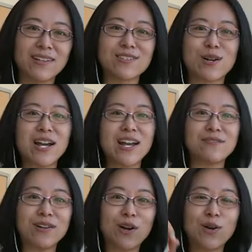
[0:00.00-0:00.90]
So I
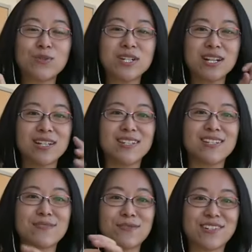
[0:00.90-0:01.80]
have a whole
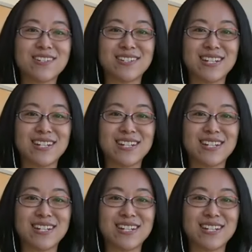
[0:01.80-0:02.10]
Chinese version